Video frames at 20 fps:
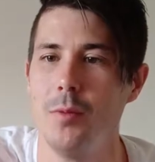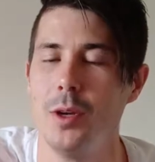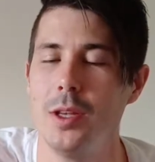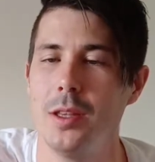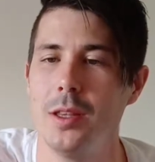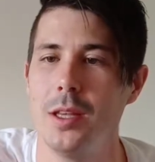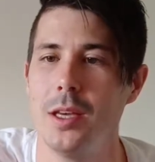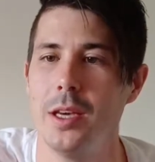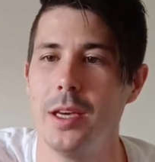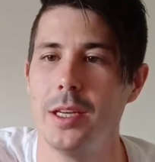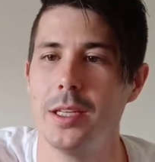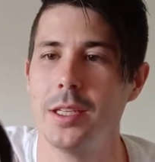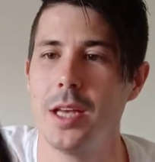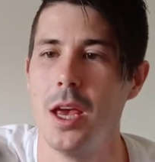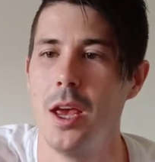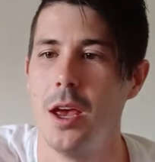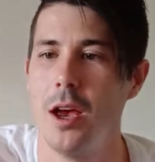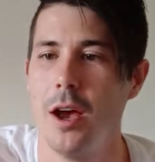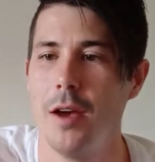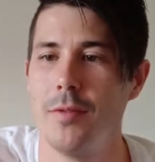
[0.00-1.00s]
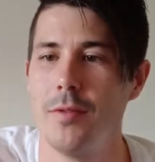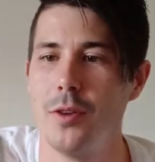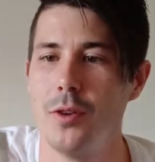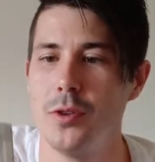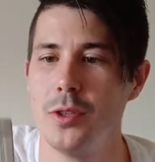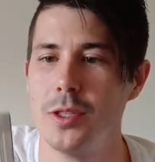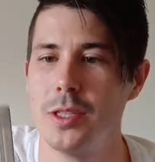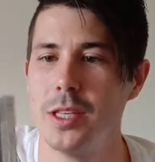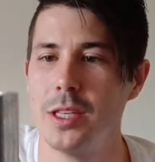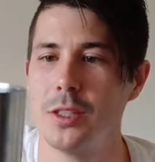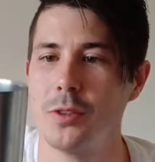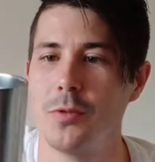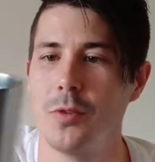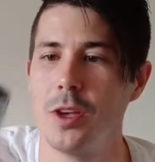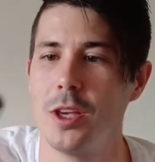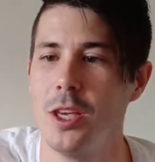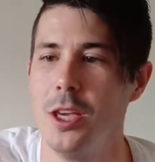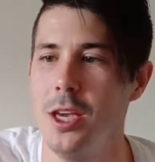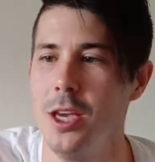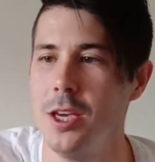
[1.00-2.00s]
with this, I've used this for
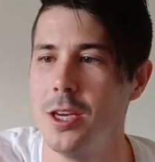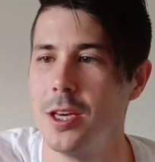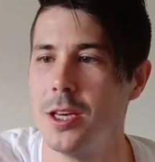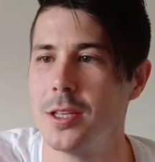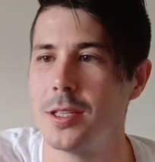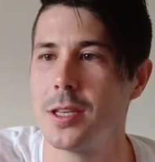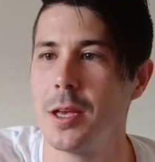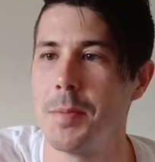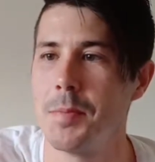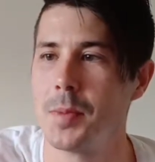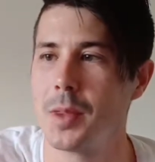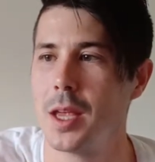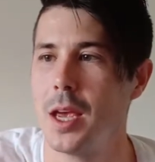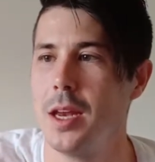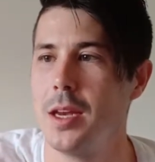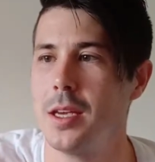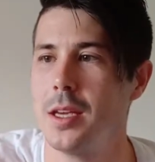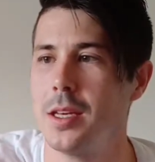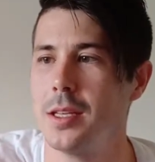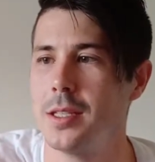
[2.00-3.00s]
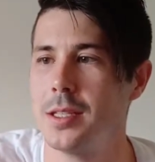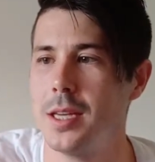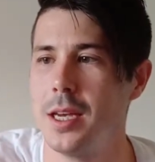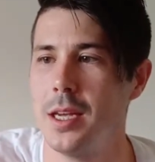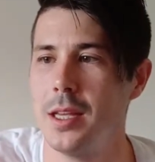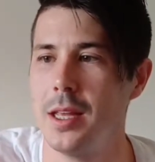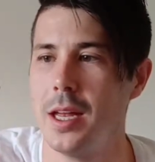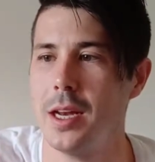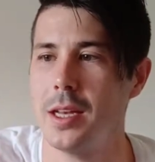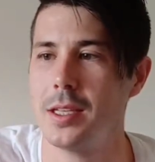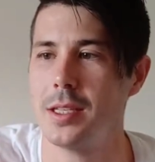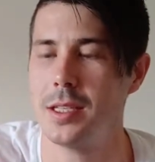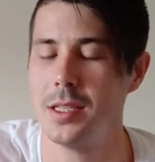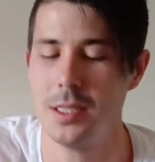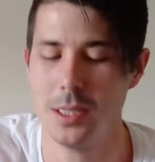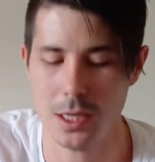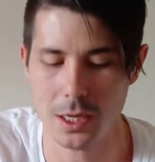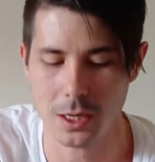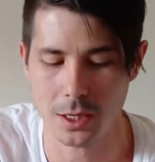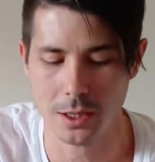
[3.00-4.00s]
years, and you can see that it's
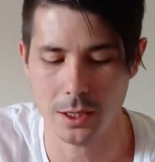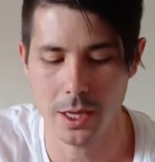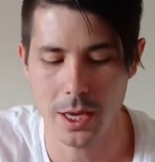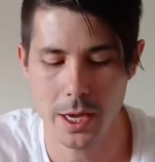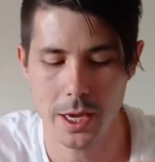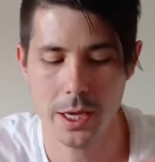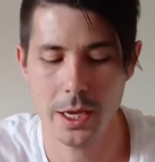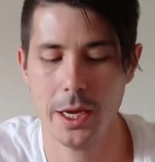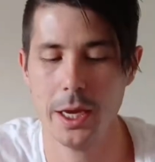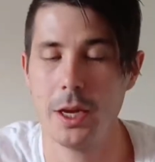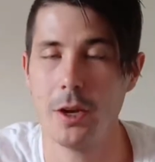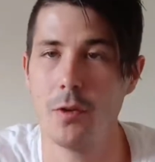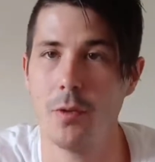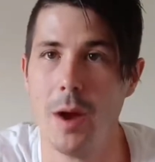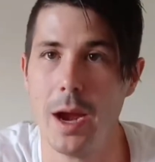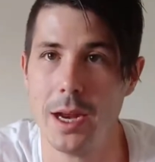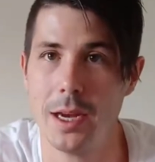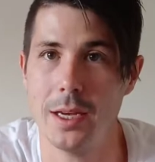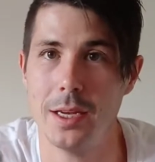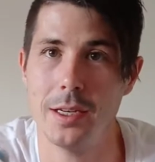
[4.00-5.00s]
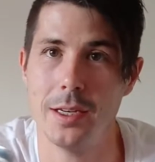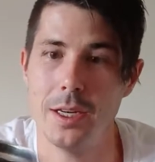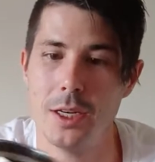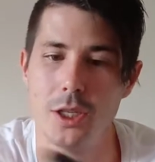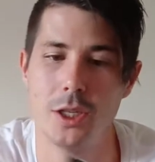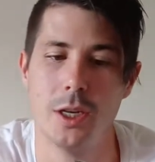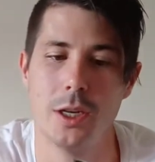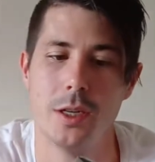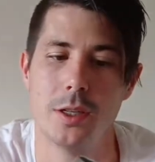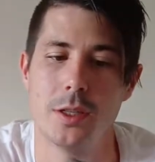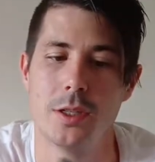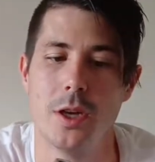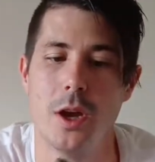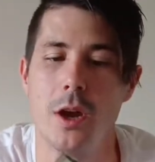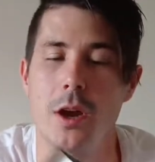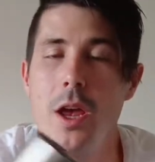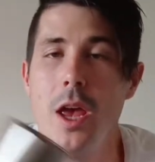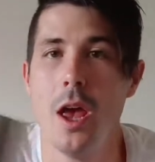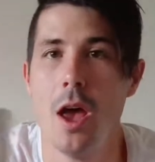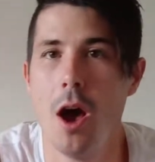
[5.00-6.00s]
still in great condition.
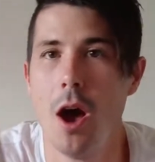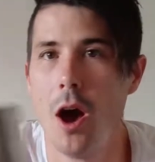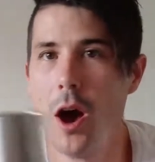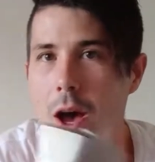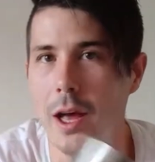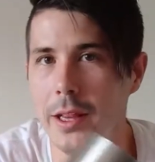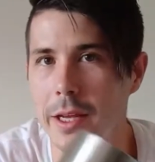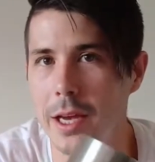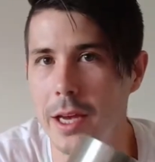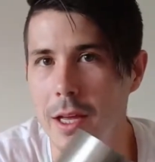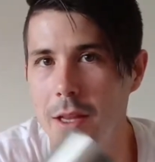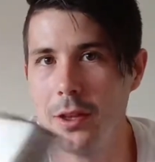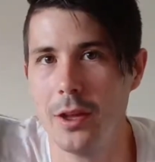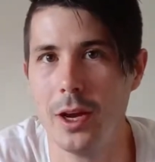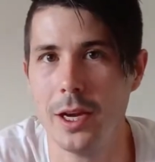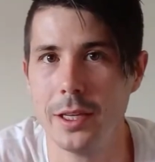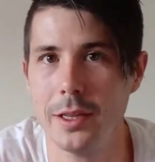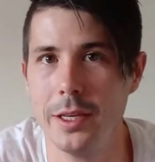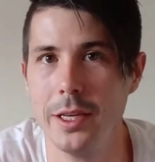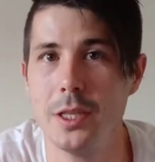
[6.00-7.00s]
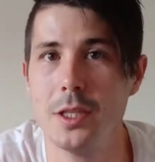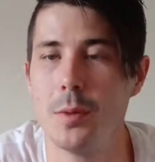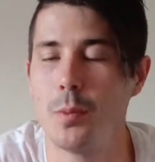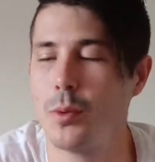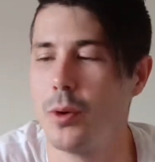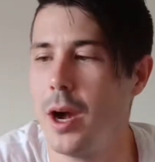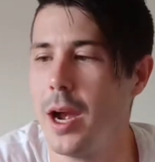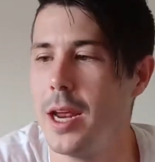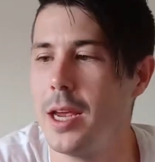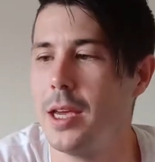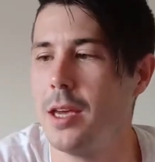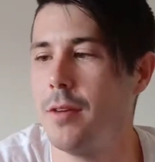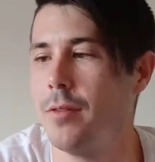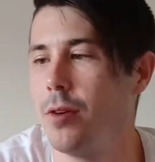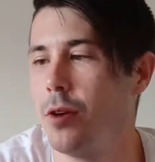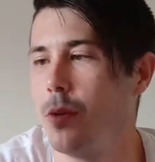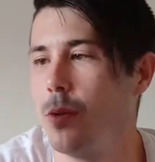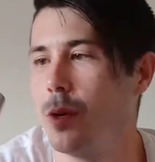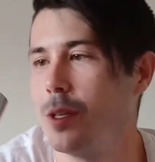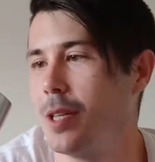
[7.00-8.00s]
So highly unlikely to break. If
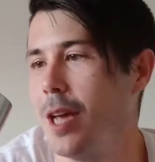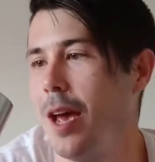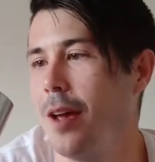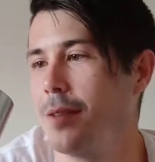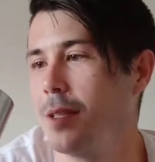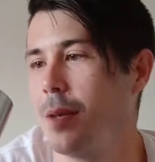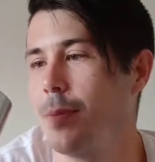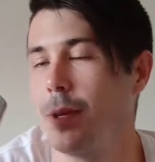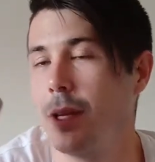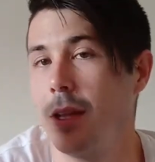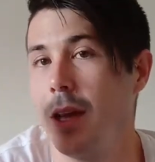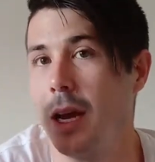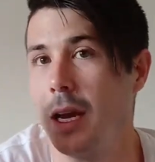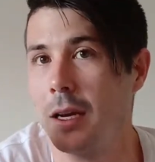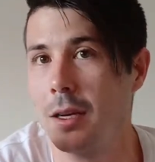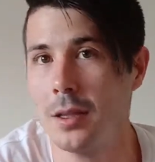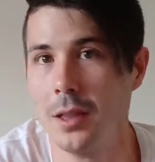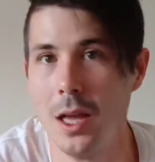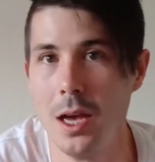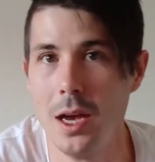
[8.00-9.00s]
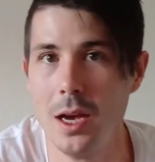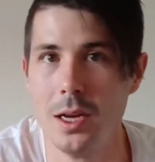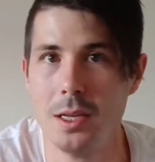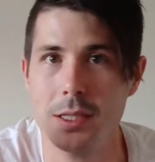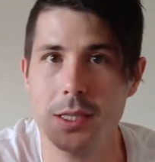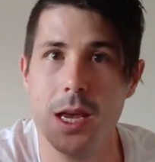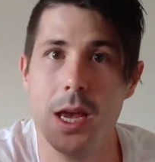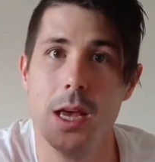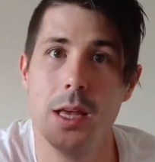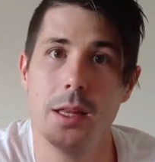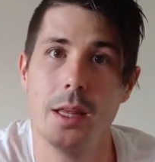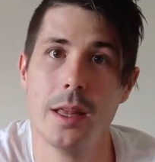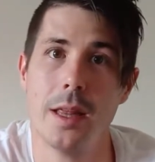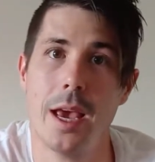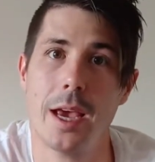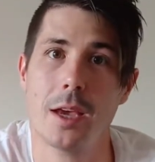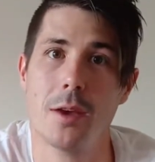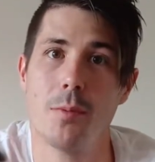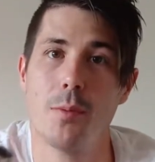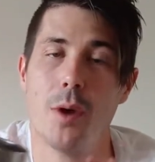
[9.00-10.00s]
you were to have something like glass, then
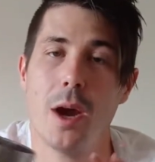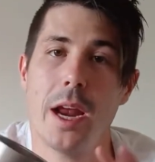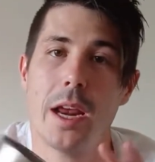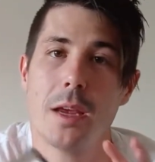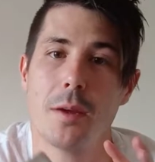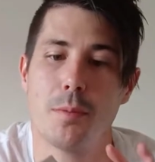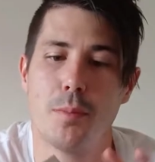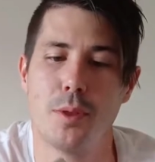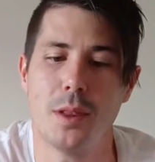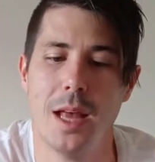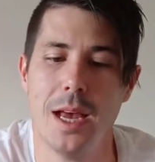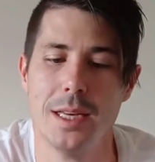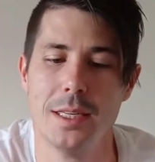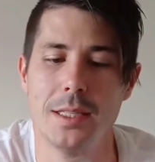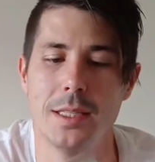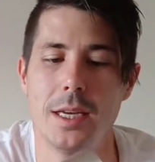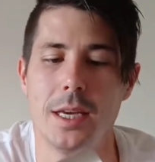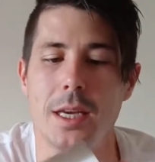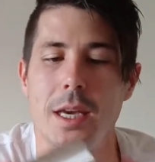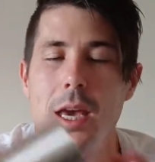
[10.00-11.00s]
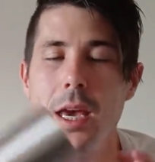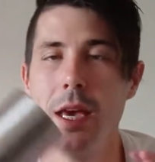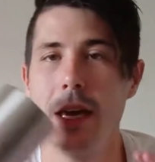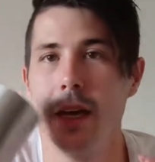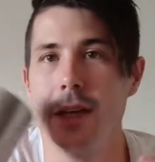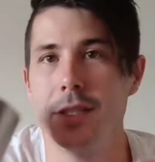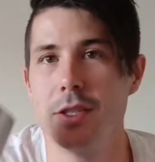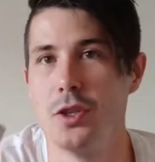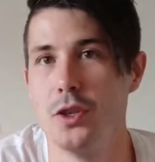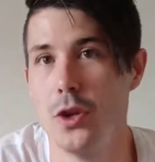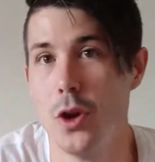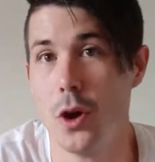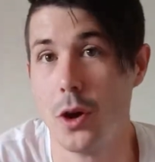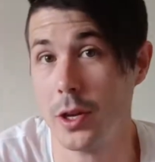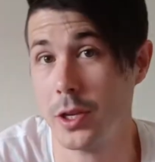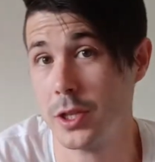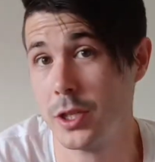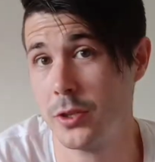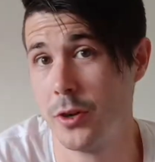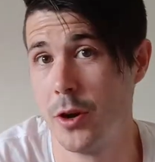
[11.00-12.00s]
that can break. Plastic is not
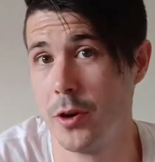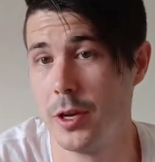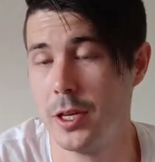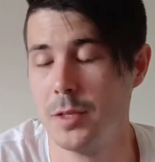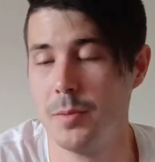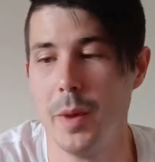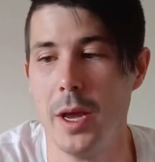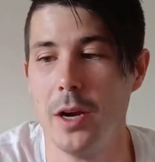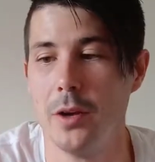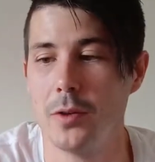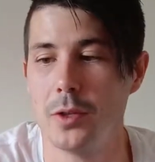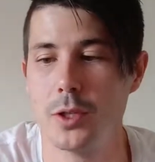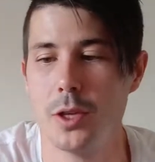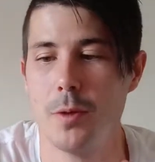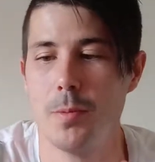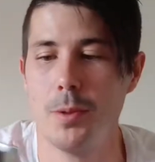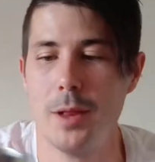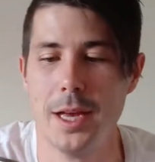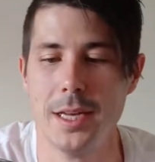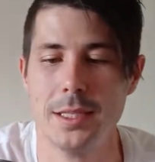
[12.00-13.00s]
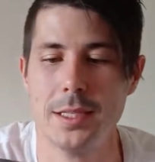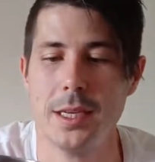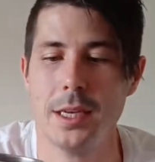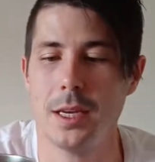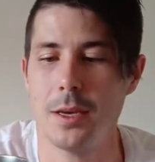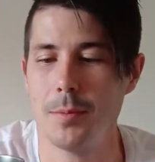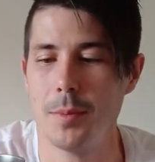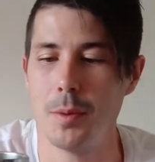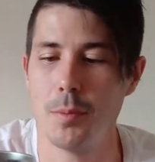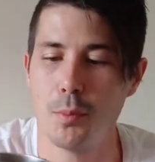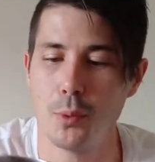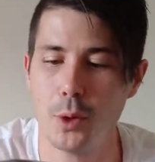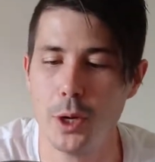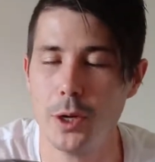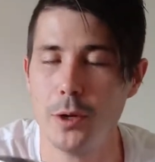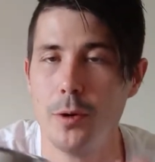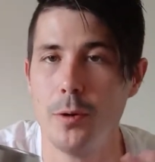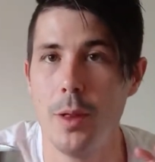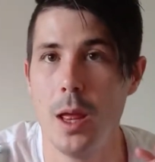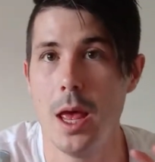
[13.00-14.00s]
as strong as metal, so plastic can be
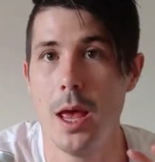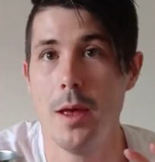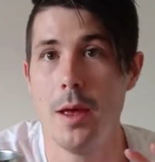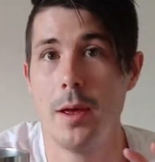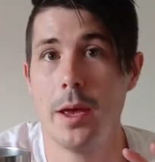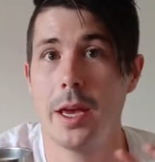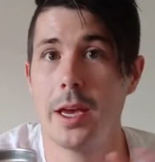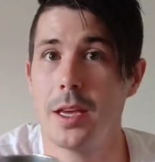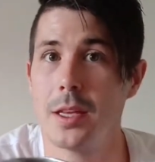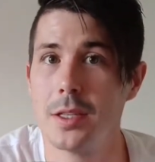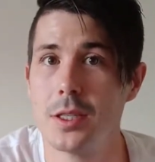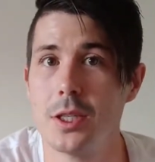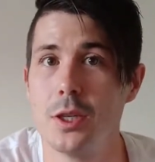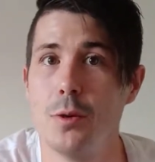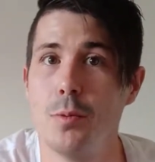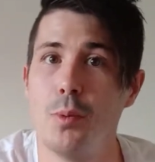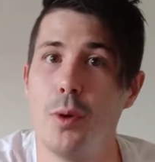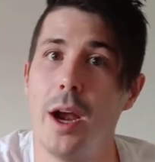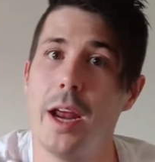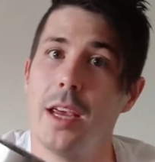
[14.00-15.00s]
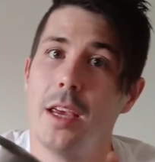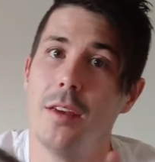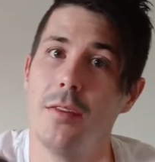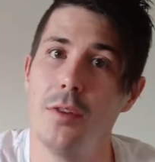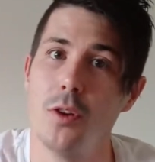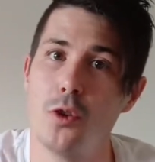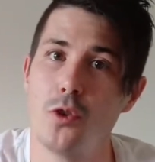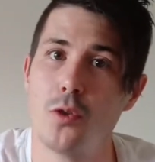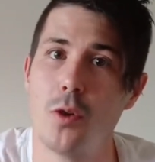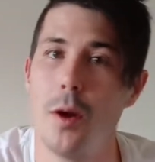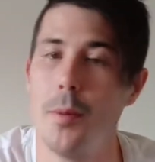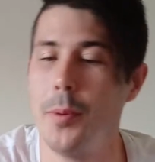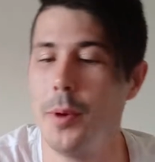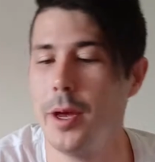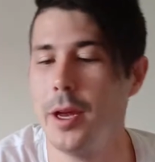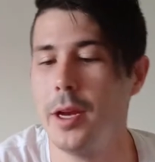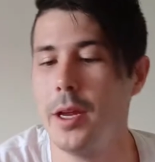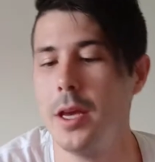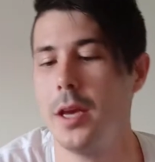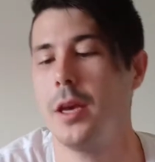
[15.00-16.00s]
brittle. It can still break. If you drop
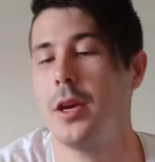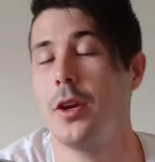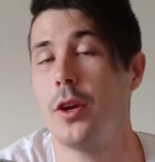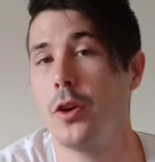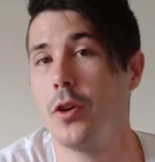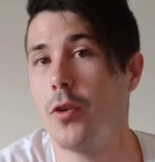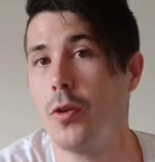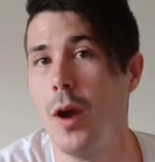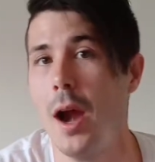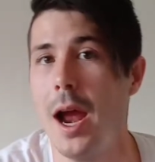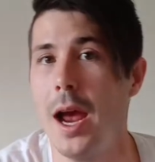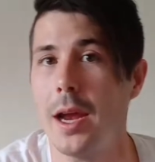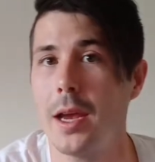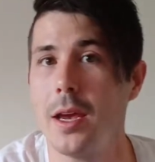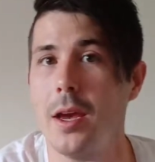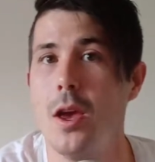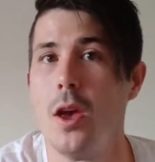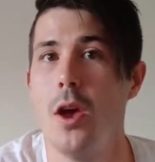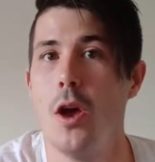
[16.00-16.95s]
it, it can crack